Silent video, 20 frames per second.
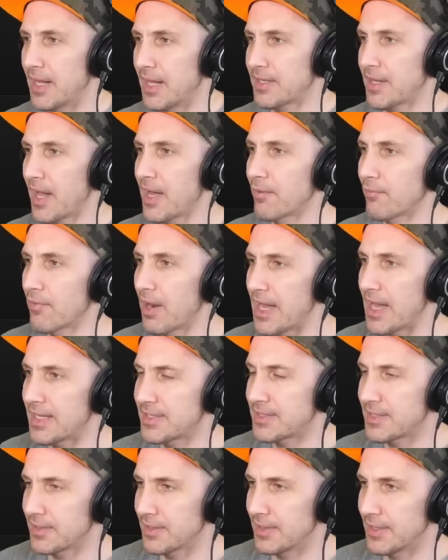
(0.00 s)
I got it
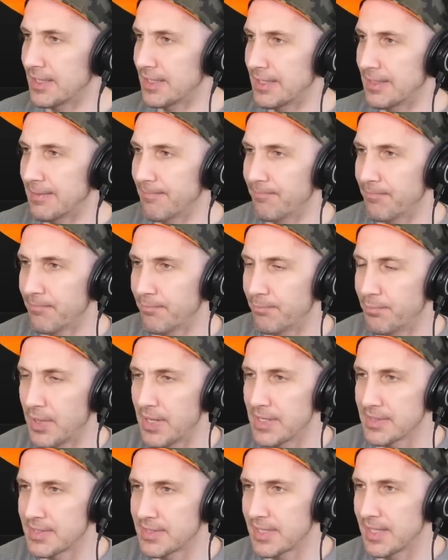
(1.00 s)
right, um,
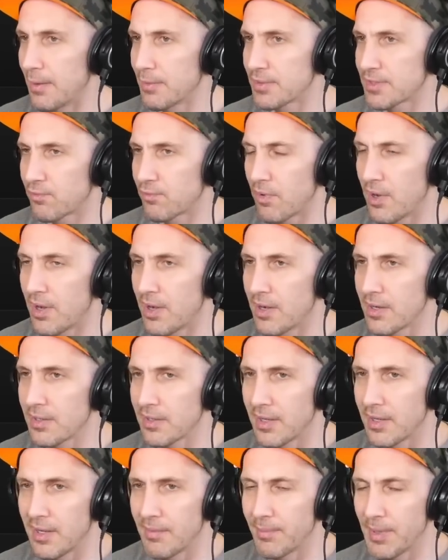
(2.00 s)
but I was
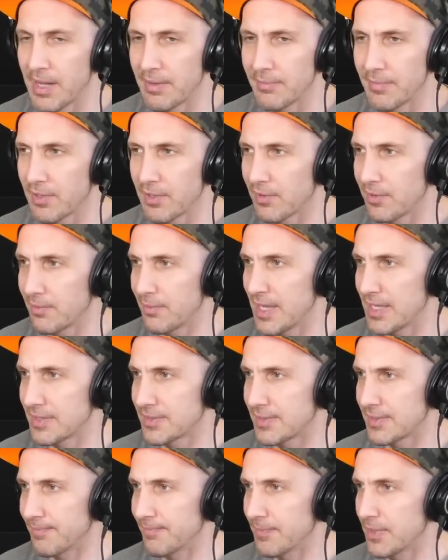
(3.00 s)
wrong about Marilyn
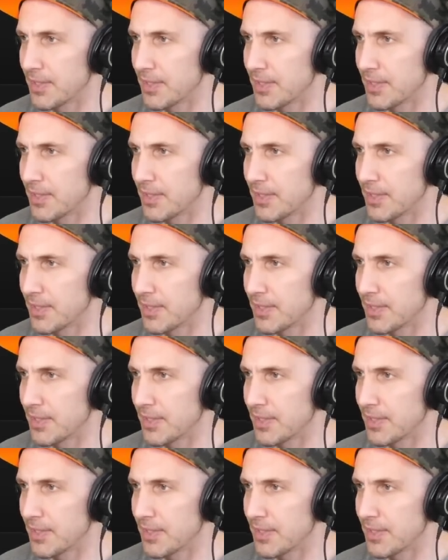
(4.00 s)
Manson.